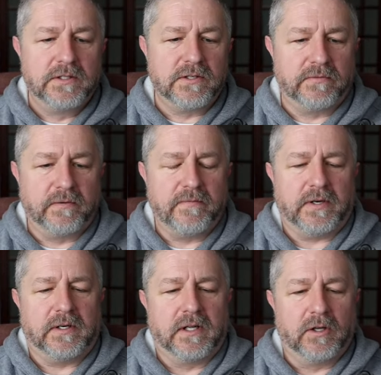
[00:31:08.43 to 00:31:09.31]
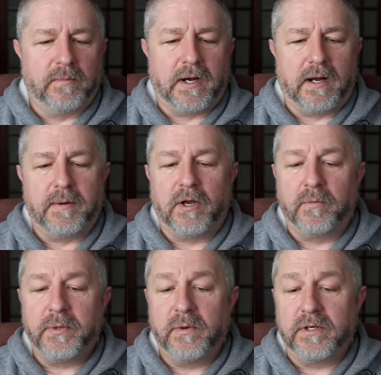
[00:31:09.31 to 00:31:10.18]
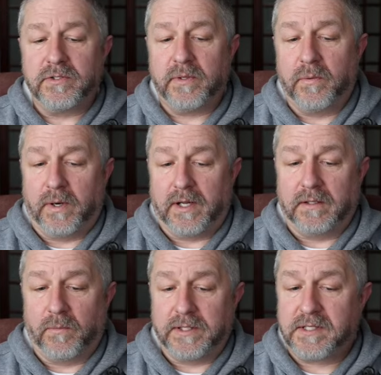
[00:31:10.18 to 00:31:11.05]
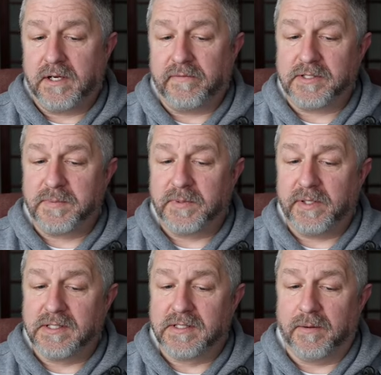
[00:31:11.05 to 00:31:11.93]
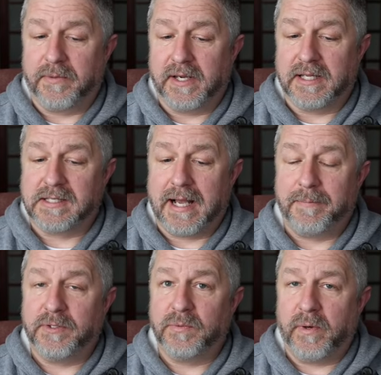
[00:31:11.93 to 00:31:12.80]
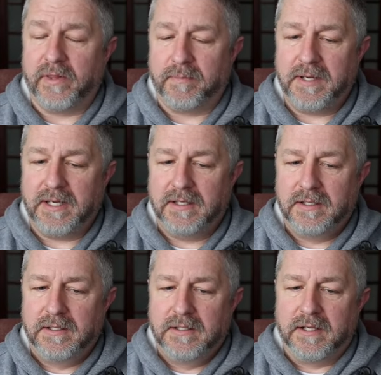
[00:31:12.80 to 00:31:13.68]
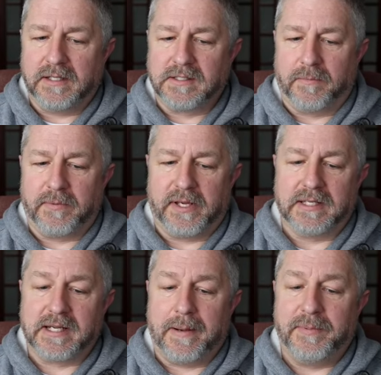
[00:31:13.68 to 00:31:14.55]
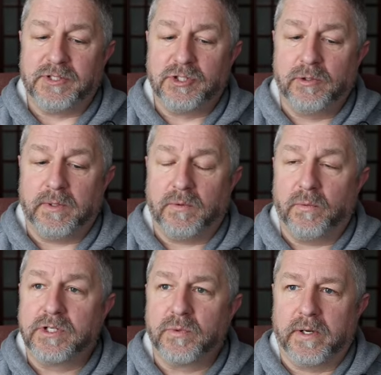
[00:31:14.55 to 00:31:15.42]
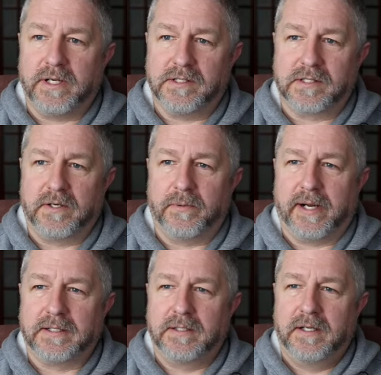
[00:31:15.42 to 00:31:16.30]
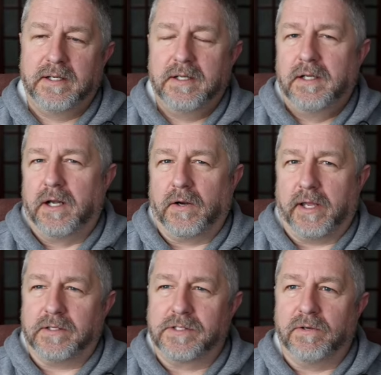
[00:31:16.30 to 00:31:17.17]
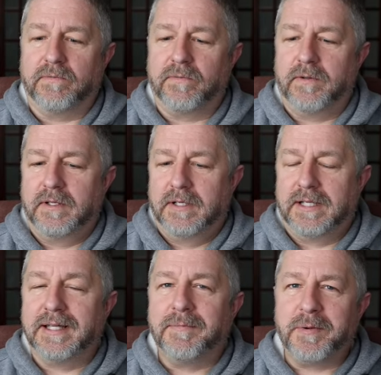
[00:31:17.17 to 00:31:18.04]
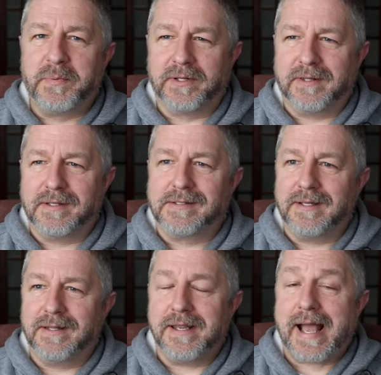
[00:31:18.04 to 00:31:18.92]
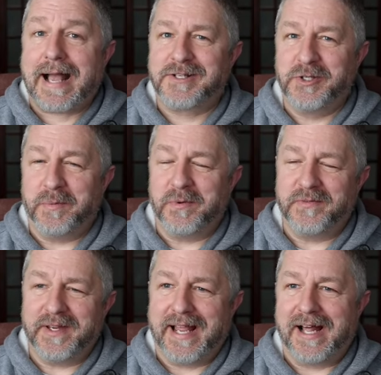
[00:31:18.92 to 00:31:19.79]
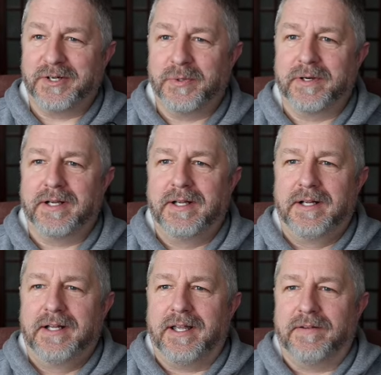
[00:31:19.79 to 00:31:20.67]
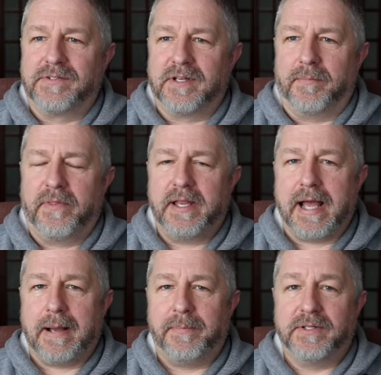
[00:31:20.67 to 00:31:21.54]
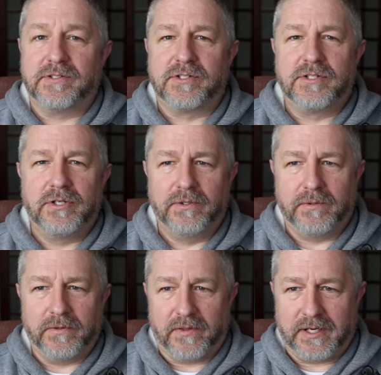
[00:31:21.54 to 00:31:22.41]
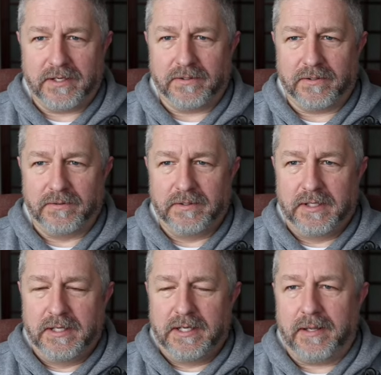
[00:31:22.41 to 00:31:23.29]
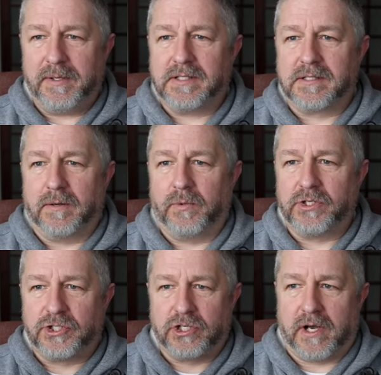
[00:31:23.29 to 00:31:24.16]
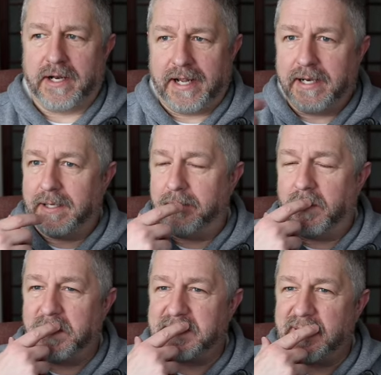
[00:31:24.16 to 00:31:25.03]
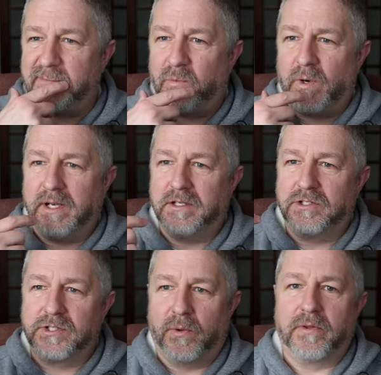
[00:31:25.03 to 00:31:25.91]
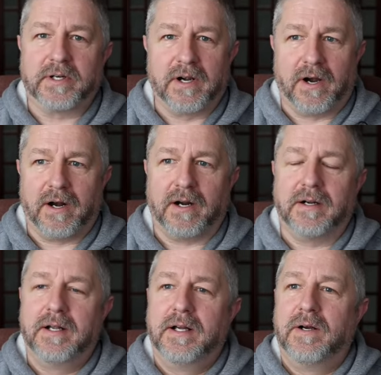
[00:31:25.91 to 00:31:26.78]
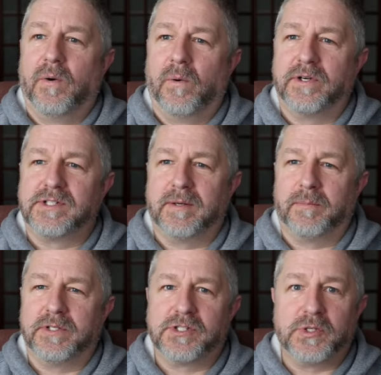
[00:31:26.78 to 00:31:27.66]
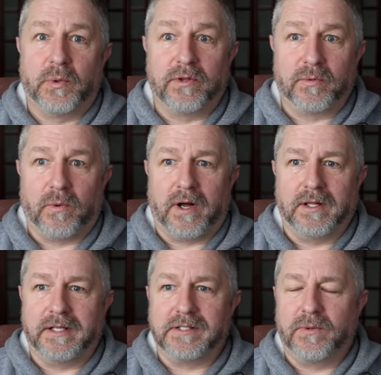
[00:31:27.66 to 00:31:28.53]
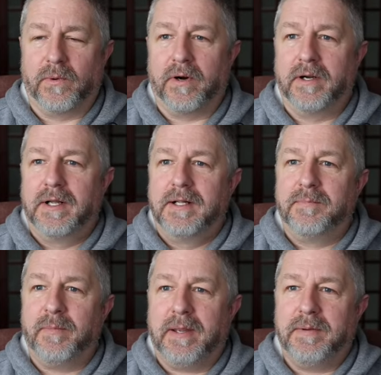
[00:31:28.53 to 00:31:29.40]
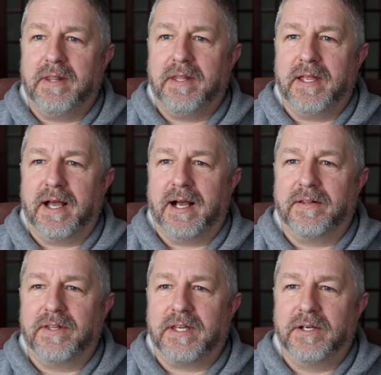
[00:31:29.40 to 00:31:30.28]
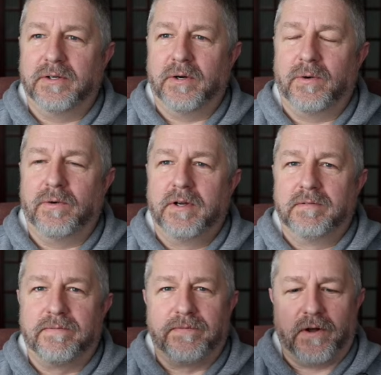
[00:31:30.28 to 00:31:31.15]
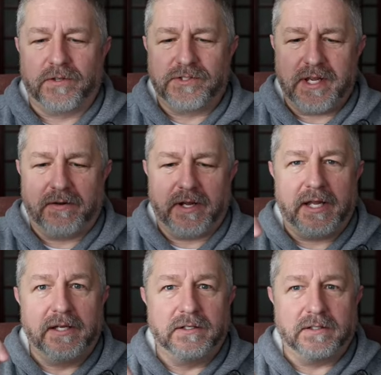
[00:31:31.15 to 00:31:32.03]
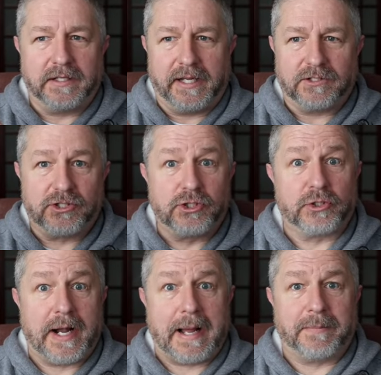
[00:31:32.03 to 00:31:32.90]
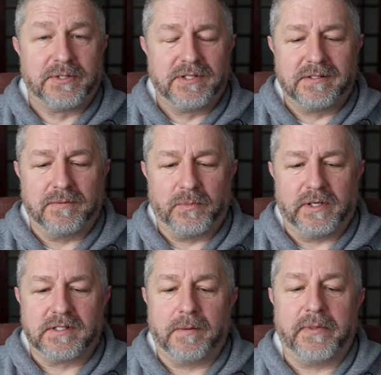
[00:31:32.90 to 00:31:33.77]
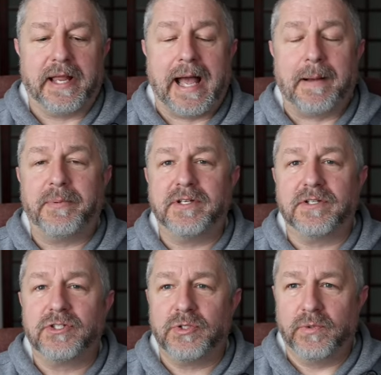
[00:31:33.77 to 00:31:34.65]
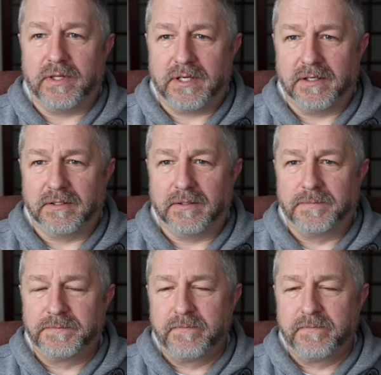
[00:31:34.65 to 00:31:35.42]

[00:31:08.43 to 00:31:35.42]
so from Vera, hello, Bob. I hope you are doing well. What's the difference between something has happened with me and something has happened to me? Which one is correct? Okay, so if, let me put this in the action movie category. If something happens to the hero, it means someone shot at him or someone stole their car or someone stole their wallet, or maybe the uh, the hero falls down a hill and gets trapped somewhere. Something happened to the hero.